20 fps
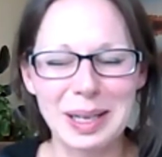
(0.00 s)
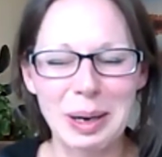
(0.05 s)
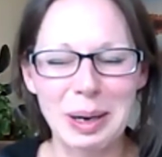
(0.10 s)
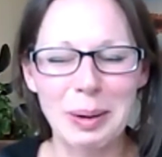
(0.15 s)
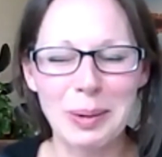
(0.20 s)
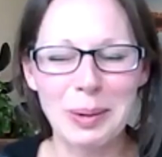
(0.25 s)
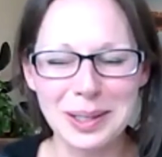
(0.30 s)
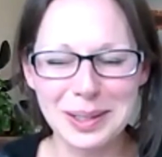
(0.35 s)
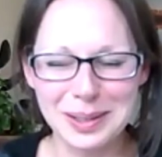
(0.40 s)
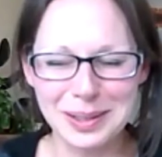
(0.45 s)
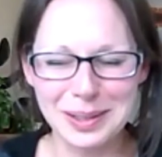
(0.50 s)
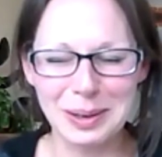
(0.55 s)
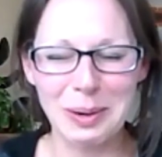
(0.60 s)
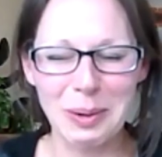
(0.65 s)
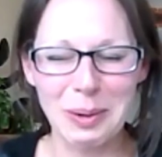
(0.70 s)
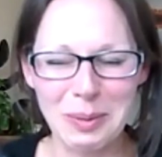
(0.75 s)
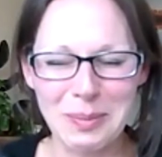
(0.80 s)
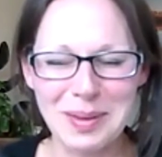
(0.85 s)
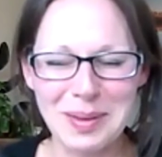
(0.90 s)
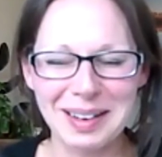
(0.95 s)
there were
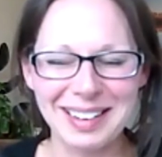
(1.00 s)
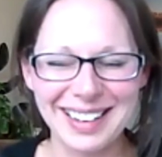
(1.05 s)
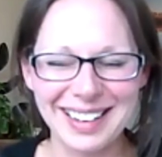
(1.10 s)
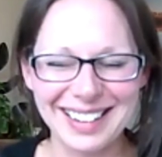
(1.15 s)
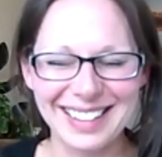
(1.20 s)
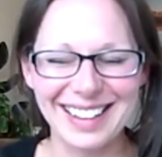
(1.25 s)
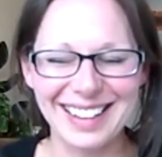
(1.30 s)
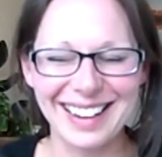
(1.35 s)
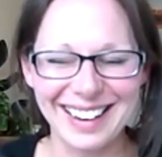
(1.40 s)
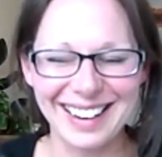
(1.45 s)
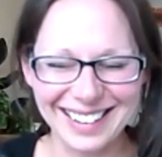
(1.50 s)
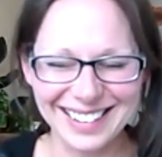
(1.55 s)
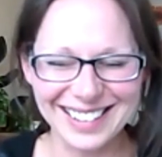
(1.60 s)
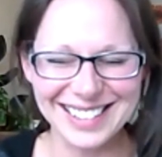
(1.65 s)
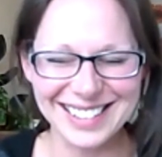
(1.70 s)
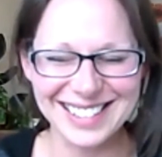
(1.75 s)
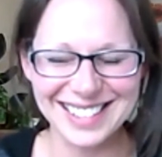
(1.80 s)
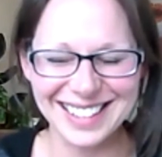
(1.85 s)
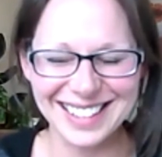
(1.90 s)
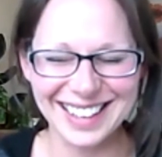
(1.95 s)
so many
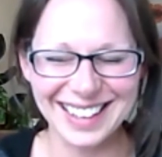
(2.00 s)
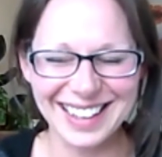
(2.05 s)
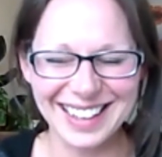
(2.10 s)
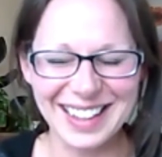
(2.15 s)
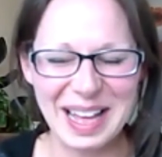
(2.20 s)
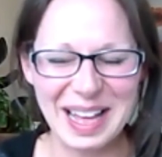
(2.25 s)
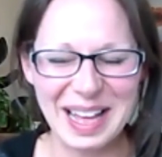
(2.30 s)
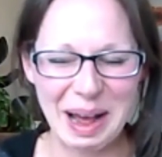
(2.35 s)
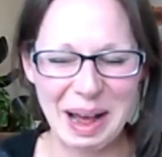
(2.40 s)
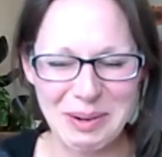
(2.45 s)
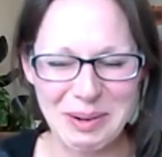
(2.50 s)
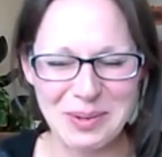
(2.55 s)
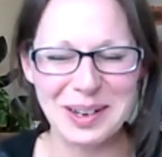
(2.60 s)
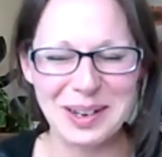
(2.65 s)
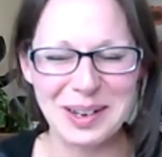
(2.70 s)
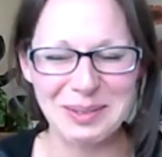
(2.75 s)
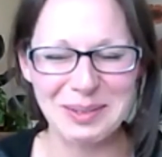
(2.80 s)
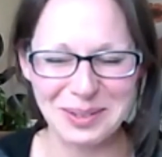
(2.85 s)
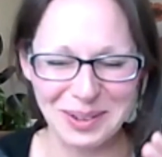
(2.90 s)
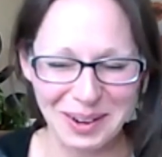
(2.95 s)
things that
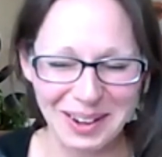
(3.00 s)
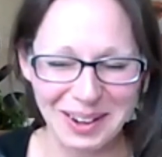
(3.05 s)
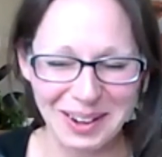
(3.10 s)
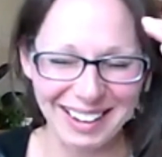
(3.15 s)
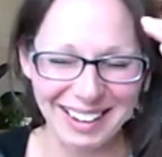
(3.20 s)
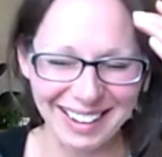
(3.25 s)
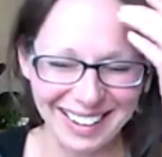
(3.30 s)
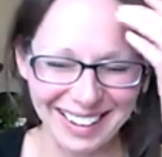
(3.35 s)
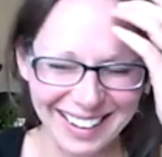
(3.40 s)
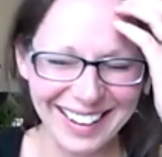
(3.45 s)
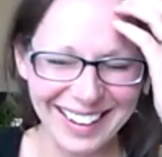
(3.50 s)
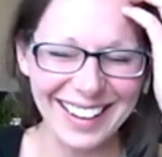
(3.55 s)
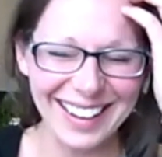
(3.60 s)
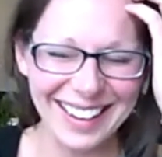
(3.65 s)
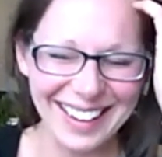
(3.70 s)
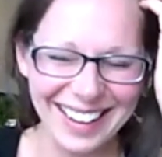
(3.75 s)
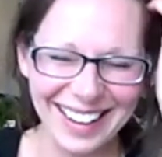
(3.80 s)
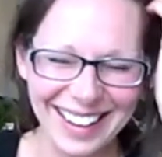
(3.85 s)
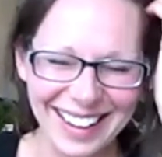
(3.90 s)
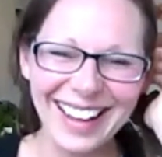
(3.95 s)
went wrong.
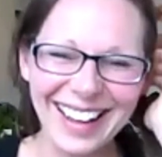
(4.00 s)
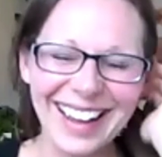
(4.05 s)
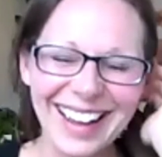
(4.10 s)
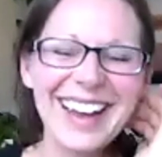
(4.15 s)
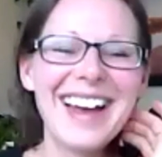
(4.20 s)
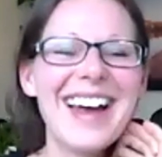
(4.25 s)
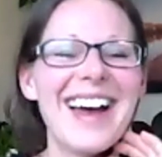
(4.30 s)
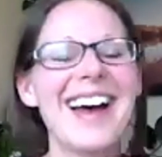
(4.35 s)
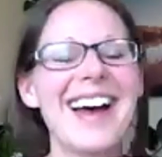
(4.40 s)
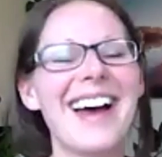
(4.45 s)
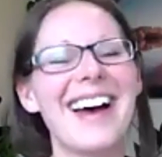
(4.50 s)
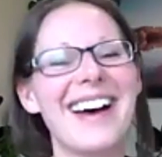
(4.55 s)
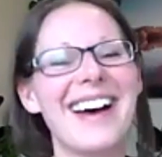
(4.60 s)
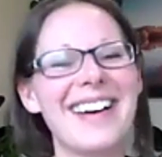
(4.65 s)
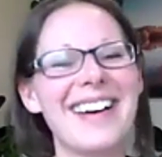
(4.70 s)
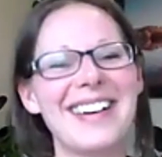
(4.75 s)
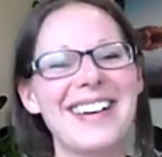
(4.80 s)
right.